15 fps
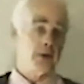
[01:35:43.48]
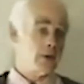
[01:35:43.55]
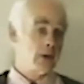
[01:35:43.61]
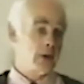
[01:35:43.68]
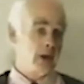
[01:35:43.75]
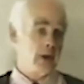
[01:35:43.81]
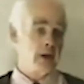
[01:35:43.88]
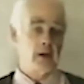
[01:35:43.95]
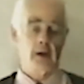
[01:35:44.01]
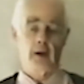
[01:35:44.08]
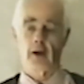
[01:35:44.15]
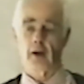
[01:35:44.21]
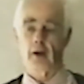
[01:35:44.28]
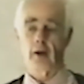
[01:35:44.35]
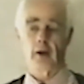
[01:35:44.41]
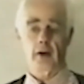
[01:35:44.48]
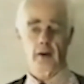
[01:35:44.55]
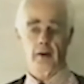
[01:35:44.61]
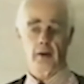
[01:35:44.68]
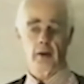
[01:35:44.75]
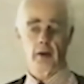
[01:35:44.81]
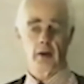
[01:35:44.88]
Presently,
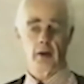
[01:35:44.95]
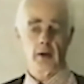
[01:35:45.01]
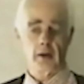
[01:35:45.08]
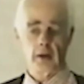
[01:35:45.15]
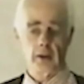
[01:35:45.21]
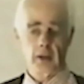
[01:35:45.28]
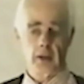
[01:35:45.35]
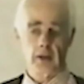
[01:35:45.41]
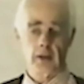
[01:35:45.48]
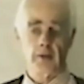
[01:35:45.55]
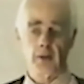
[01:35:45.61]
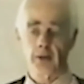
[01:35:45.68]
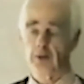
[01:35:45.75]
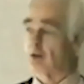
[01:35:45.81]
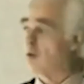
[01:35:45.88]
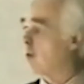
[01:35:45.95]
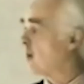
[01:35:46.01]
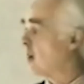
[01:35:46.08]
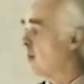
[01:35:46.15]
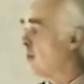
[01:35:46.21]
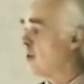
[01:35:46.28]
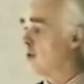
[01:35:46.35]
the
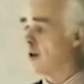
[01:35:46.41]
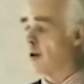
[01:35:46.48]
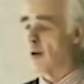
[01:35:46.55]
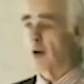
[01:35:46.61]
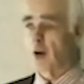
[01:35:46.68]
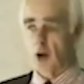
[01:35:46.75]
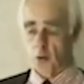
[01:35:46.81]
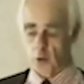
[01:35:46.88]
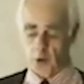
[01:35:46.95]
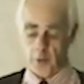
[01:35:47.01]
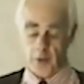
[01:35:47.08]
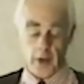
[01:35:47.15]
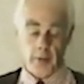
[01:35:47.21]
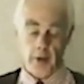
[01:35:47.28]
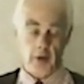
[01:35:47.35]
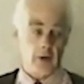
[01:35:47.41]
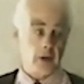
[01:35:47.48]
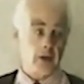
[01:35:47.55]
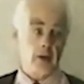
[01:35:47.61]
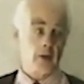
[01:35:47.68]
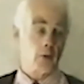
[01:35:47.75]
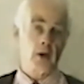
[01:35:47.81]
differences in temperature, which may be
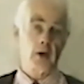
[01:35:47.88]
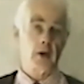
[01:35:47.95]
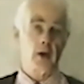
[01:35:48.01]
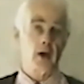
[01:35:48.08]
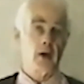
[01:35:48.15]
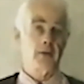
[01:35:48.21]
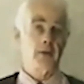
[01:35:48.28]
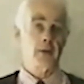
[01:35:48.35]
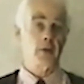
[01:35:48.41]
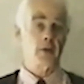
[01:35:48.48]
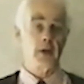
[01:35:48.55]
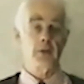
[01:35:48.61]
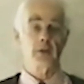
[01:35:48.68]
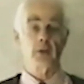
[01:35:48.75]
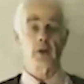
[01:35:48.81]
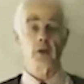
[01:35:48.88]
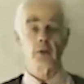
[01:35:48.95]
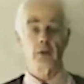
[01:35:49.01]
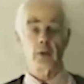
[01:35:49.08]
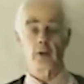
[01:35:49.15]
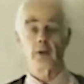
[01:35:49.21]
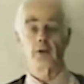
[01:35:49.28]
as little as 1.5 degrees, are
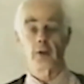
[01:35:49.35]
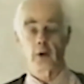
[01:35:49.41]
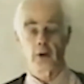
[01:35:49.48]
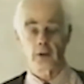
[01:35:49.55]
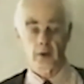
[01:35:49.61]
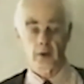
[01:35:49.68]
considered